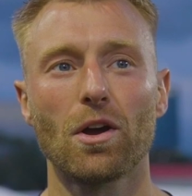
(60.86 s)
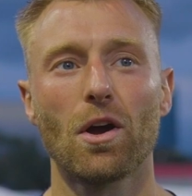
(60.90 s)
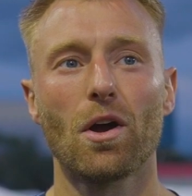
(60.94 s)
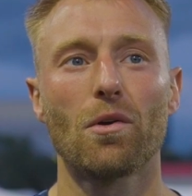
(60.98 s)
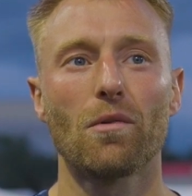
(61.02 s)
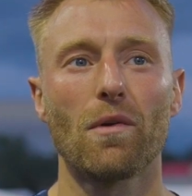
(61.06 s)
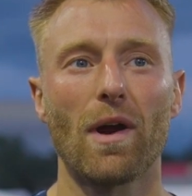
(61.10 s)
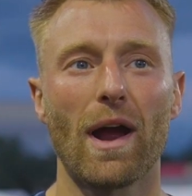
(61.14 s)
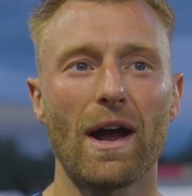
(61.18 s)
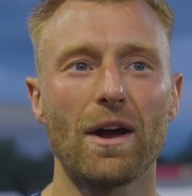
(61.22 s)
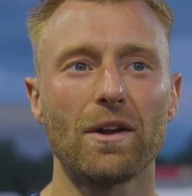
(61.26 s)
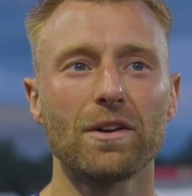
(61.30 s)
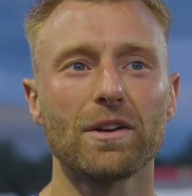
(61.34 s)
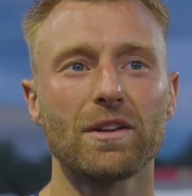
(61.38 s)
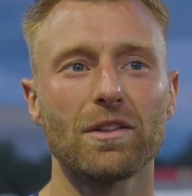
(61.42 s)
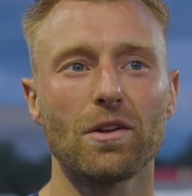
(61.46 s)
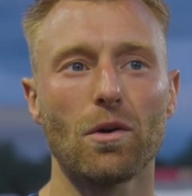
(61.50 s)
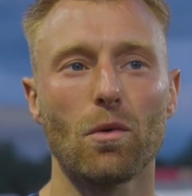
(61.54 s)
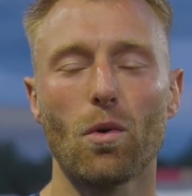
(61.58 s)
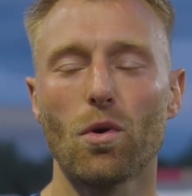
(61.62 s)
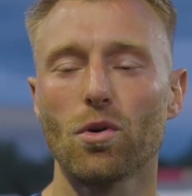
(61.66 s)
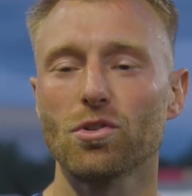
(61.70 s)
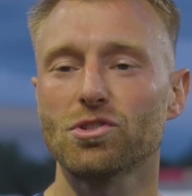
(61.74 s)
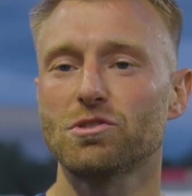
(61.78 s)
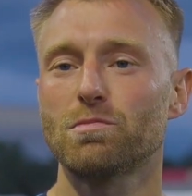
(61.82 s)
go around and the
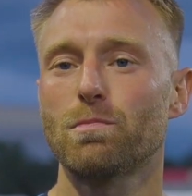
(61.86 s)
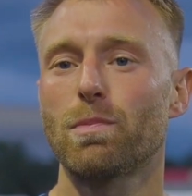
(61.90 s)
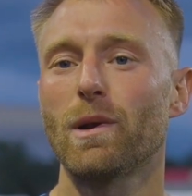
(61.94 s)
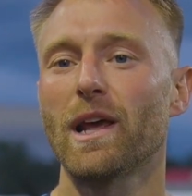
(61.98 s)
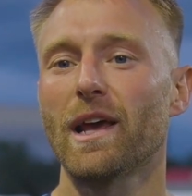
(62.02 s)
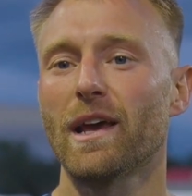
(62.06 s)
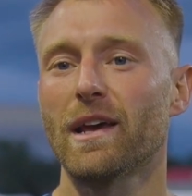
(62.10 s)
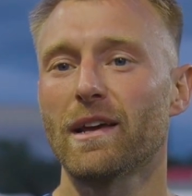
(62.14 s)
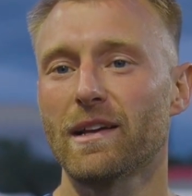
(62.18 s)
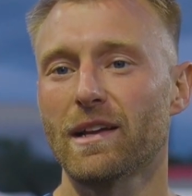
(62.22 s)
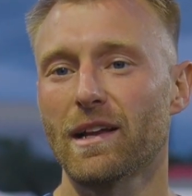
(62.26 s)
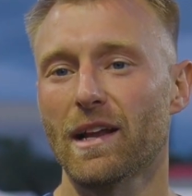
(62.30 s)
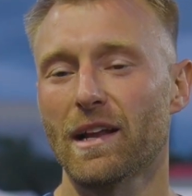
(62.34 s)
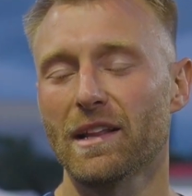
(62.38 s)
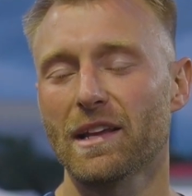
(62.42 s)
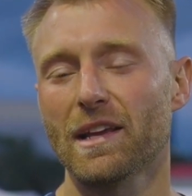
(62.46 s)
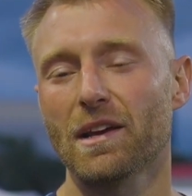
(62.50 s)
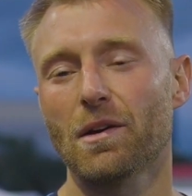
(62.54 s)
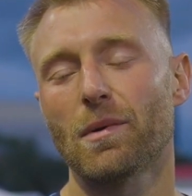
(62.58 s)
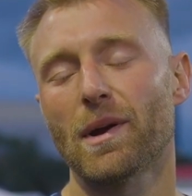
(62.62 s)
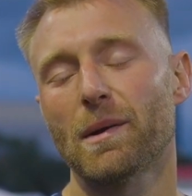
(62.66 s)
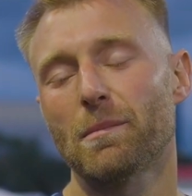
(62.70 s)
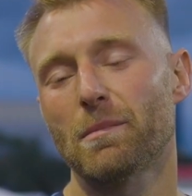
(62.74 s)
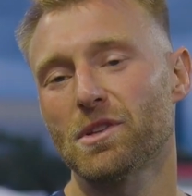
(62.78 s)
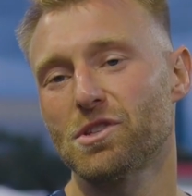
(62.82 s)
wall split. I think
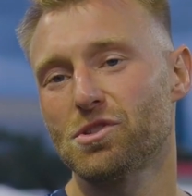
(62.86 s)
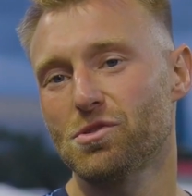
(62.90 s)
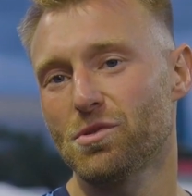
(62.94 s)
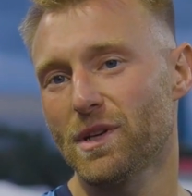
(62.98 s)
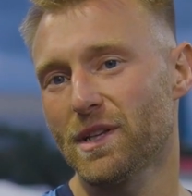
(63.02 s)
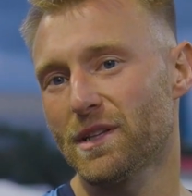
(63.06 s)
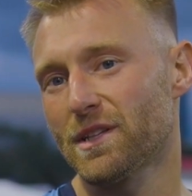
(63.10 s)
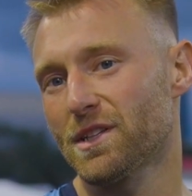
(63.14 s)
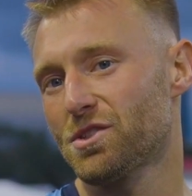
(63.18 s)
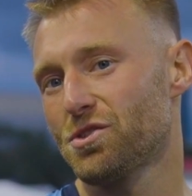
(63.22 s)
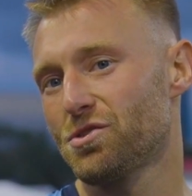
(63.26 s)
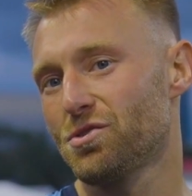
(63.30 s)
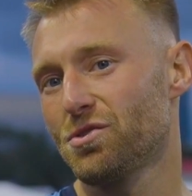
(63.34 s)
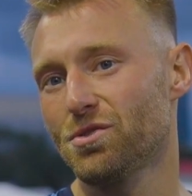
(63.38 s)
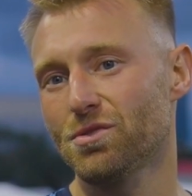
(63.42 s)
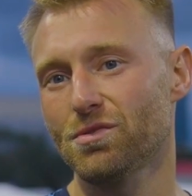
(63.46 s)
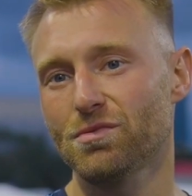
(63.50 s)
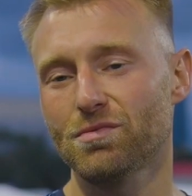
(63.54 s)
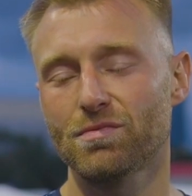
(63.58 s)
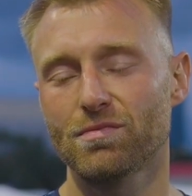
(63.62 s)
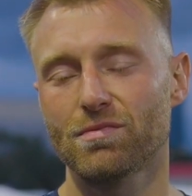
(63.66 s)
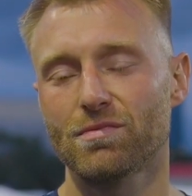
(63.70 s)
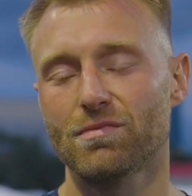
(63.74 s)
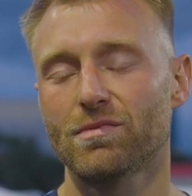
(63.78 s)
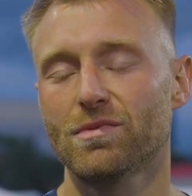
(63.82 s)
it went between the two
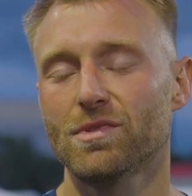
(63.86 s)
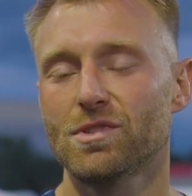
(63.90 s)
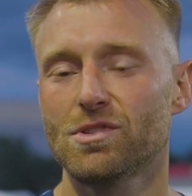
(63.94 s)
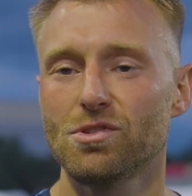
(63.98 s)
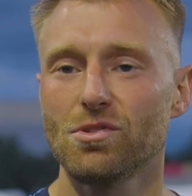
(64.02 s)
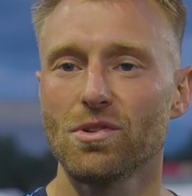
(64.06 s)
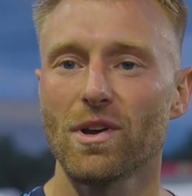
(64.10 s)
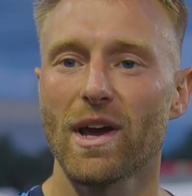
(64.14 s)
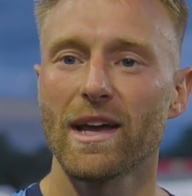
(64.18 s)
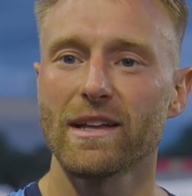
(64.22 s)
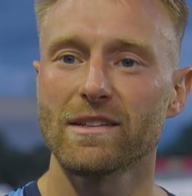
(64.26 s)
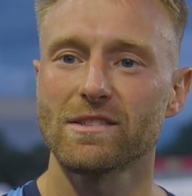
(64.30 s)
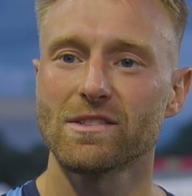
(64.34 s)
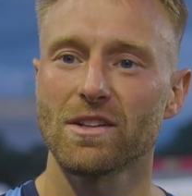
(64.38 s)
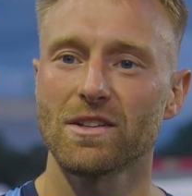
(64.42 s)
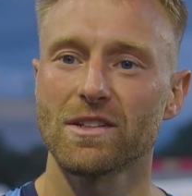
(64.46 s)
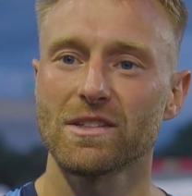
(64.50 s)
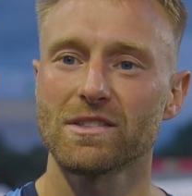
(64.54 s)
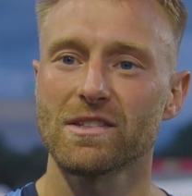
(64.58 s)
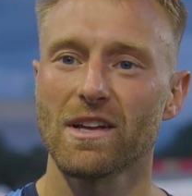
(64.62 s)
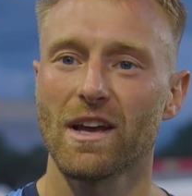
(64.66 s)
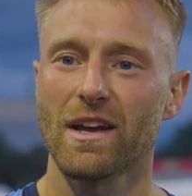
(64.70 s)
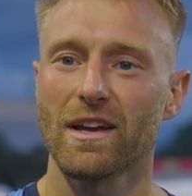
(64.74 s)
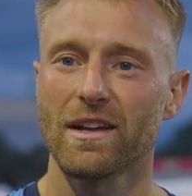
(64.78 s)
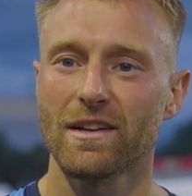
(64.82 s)
heads on the
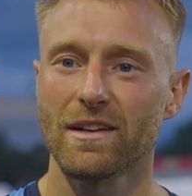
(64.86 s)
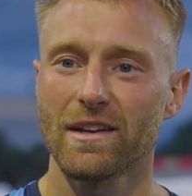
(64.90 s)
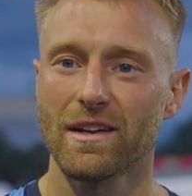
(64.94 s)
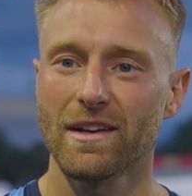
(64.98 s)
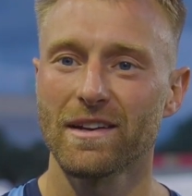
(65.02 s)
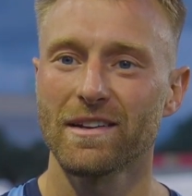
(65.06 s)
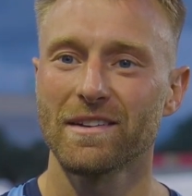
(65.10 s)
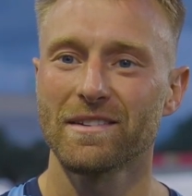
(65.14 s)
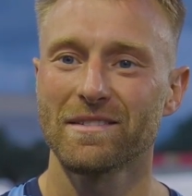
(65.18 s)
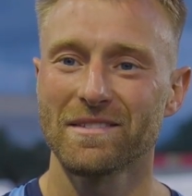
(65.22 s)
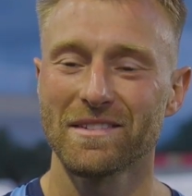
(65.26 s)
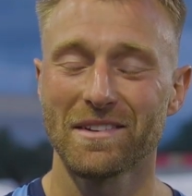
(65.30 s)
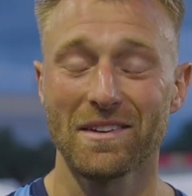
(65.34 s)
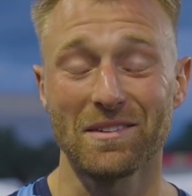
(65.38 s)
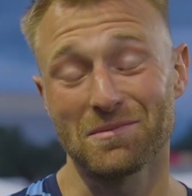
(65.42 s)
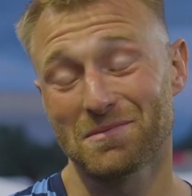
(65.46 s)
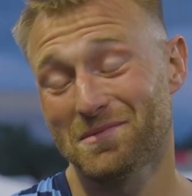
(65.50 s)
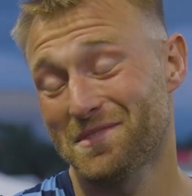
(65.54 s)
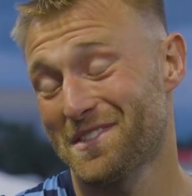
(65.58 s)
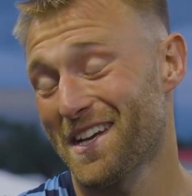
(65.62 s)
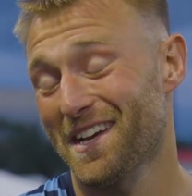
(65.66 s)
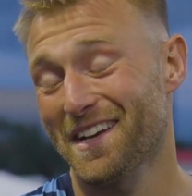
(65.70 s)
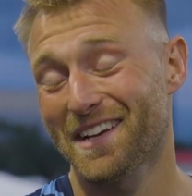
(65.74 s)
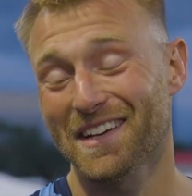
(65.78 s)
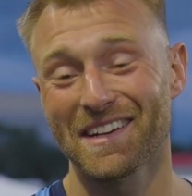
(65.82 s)
side.
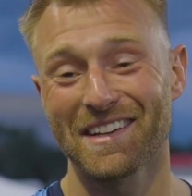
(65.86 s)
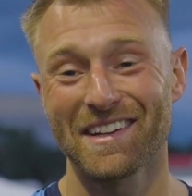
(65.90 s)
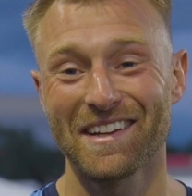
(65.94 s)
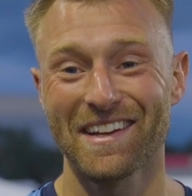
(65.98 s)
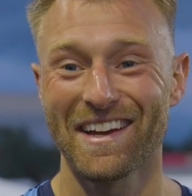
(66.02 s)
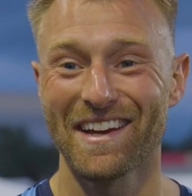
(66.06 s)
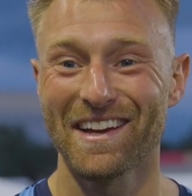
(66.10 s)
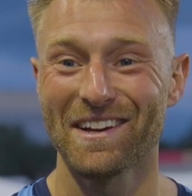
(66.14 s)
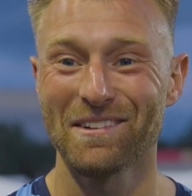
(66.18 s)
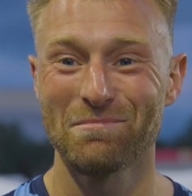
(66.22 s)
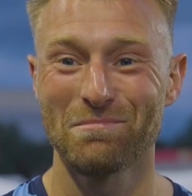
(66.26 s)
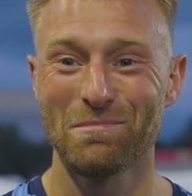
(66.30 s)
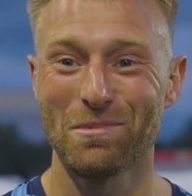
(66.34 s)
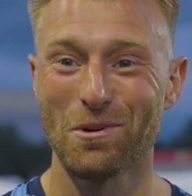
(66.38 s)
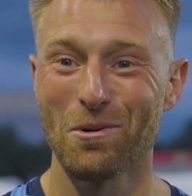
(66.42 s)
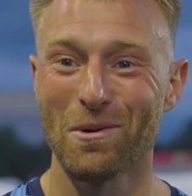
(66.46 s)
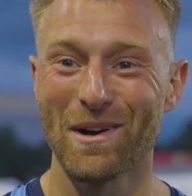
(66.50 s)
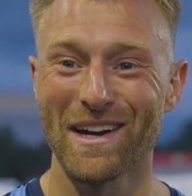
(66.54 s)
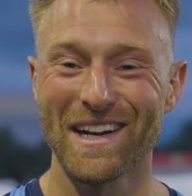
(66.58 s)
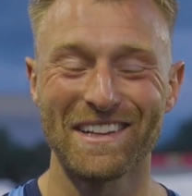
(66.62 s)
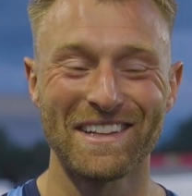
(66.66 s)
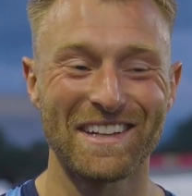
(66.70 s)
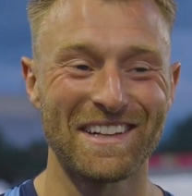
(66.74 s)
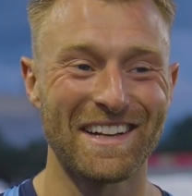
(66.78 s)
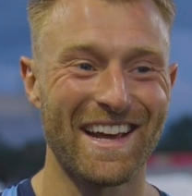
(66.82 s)
Yeah, take it. Yeah, ball
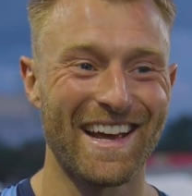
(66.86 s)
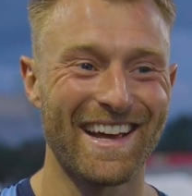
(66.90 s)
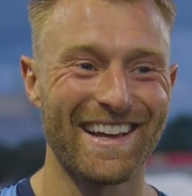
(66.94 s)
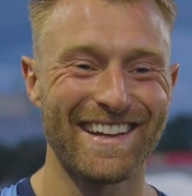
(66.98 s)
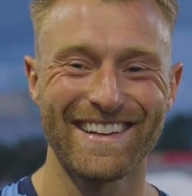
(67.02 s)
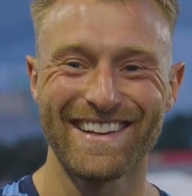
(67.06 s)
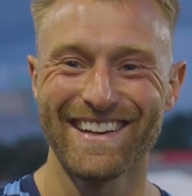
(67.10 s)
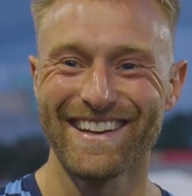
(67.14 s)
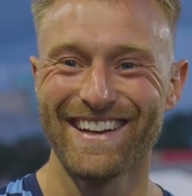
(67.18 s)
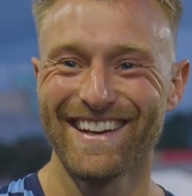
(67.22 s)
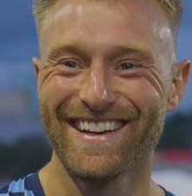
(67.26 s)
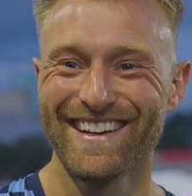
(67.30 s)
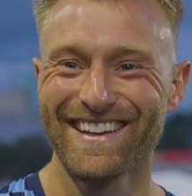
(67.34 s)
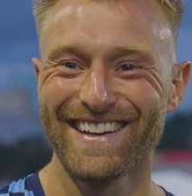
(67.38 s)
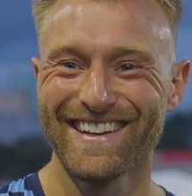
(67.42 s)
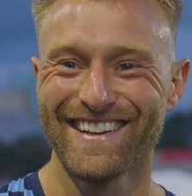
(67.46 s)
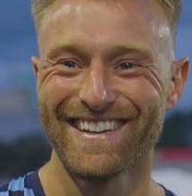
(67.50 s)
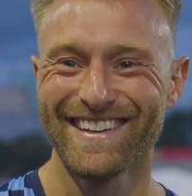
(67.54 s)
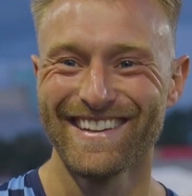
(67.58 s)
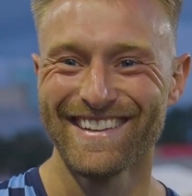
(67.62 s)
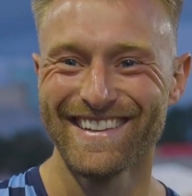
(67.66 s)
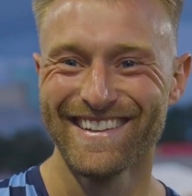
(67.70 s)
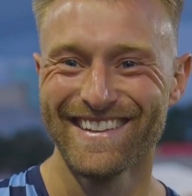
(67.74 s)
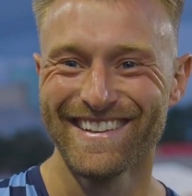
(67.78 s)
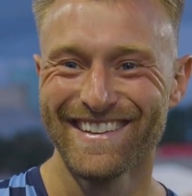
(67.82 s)
went in the net.
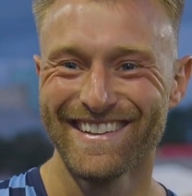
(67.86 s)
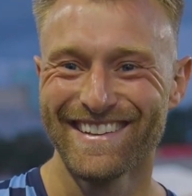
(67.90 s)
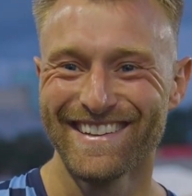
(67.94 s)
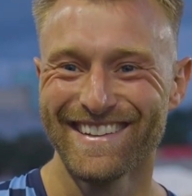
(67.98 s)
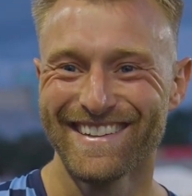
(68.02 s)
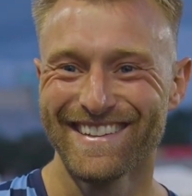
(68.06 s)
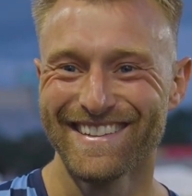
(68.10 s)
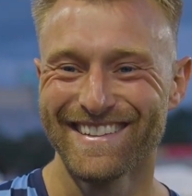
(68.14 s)
Yeah.